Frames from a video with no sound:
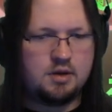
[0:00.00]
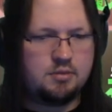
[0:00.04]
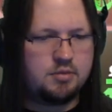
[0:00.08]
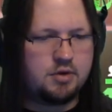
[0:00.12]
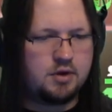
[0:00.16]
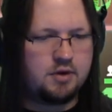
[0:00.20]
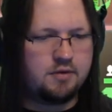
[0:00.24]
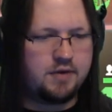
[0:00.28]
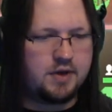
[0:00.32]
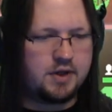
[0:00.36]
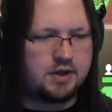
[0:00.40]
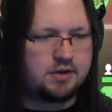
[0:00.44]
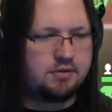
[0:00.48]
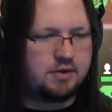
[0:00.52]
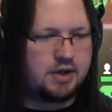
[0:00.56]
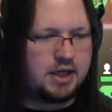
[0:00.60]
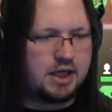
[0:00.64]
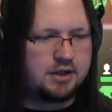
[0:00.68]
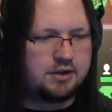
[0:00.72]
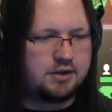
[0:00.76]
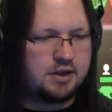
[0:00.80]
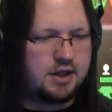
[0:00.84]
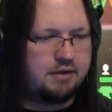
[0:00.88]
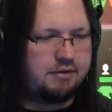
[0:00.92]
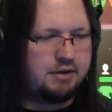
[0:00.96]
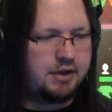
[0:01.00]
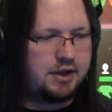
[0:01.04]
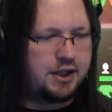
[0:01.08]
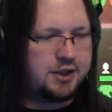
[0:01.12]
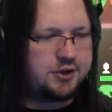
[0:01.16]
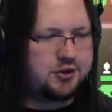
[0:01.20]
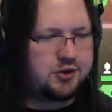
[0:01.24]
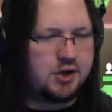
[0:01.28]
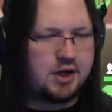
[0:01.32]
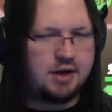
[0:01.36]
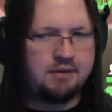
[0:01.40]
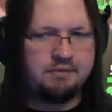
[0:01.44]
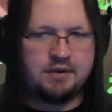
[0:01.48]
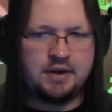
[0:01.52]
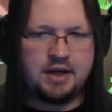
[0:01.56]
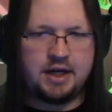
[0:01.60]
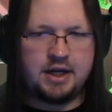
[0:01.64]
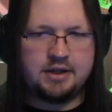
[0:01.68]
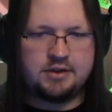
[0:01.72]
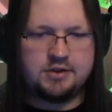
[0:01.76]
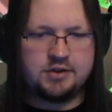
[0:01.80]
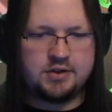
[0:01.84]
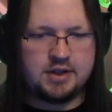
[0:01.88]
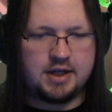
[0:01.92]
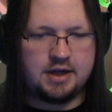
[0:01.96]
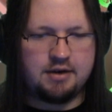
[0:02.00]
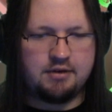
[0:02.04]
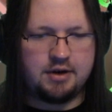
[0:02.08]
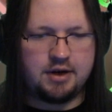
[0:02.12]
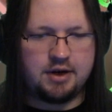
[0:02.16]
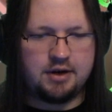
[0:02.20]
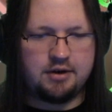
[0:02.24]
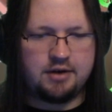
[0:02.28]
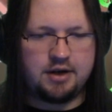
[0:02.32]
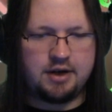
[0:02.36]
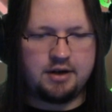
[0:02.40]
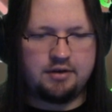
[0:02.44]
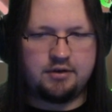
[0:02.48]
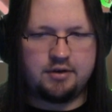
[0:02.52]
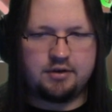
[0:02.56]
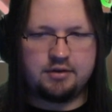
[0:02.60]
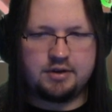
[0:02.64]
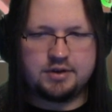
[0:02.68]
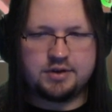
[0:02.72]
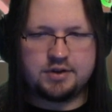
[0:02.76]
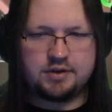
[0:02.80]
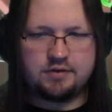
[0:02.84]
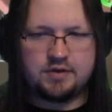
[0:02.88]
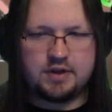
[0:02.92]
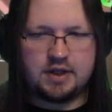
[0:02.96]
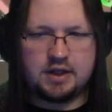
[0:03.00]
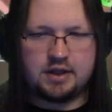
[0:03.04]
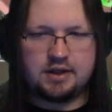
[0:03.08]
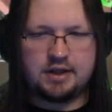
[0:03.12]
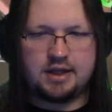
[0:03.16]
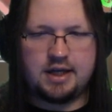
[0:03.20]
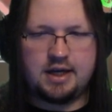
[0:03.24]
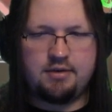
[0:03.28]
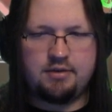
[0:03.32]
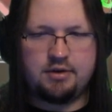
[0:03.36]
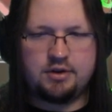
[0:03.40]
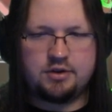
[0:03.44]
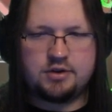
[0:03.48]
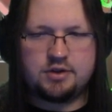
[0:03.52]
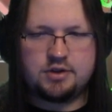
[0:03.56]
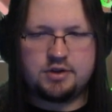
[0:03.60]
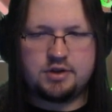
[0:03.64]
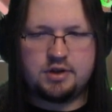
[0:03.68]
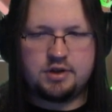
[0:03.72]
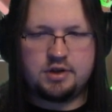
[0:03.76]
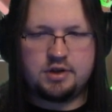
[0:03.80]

Perfect. We got their heavy laser offline, so now we don't have the risk of taking damage.